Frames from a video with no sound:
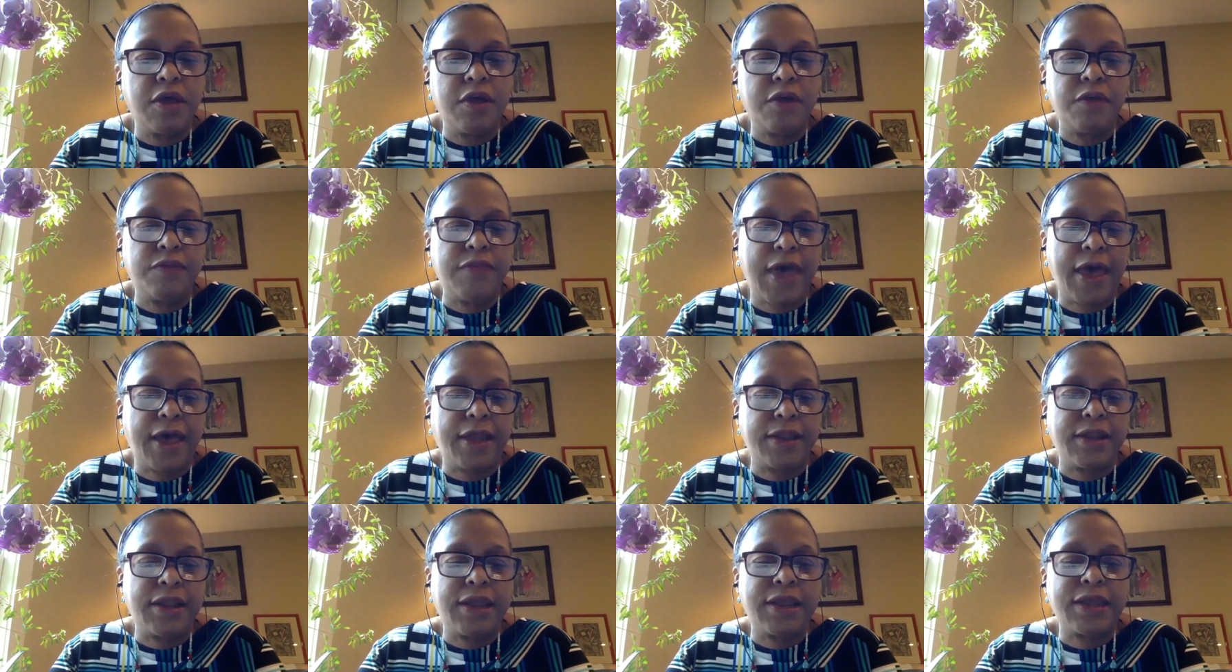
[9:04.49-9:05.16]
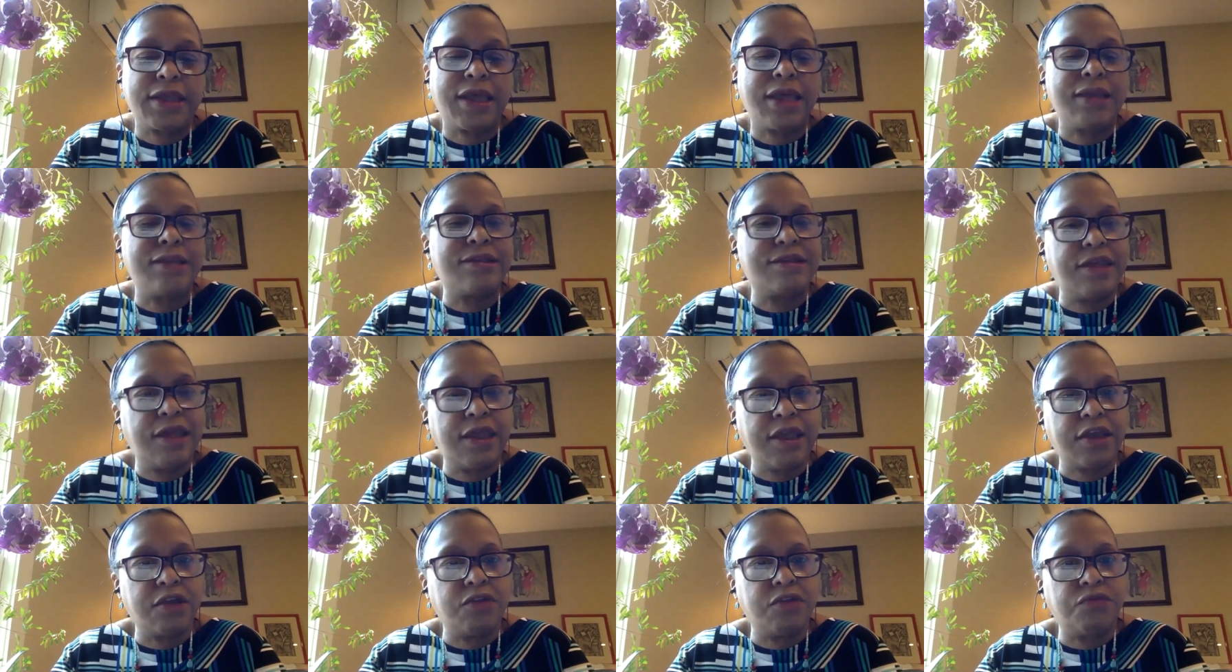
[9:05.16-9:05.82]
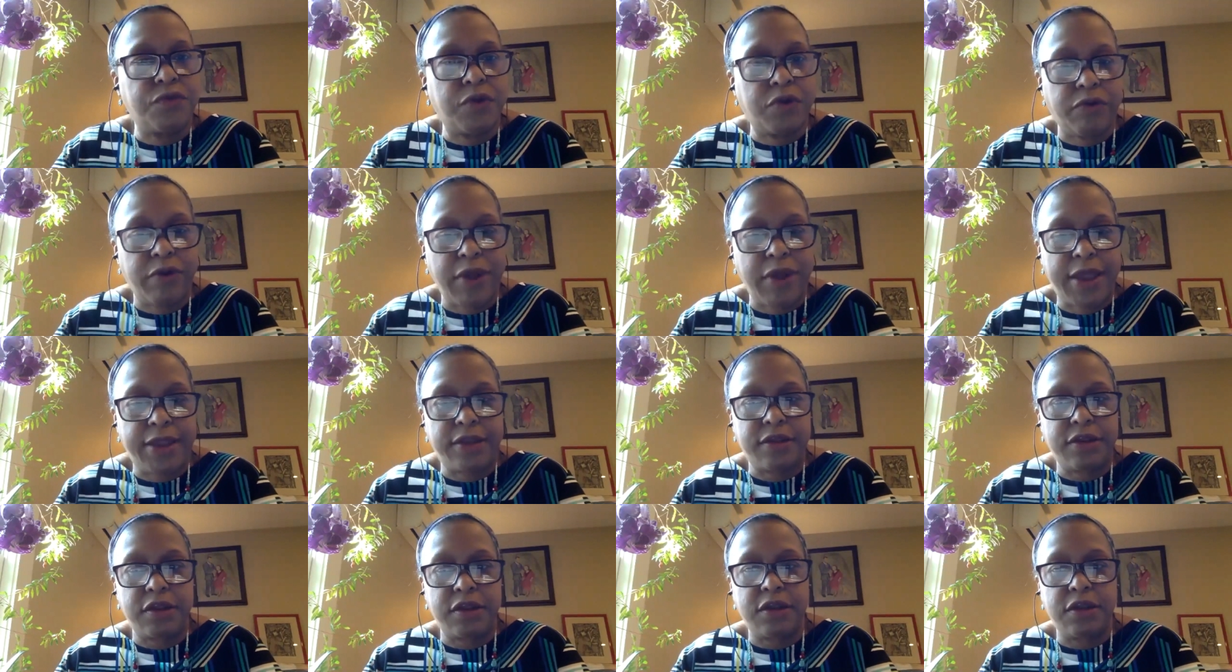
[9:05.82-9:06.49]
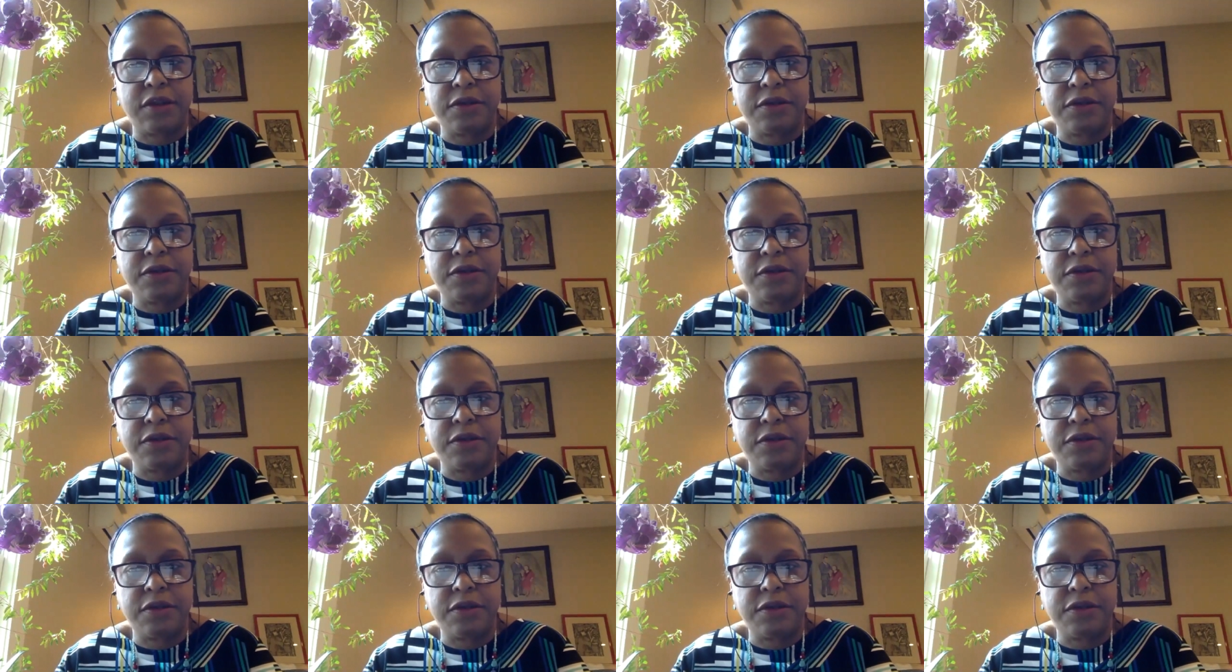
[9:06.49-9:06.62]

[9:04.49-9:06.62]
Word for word: that get taken for granted.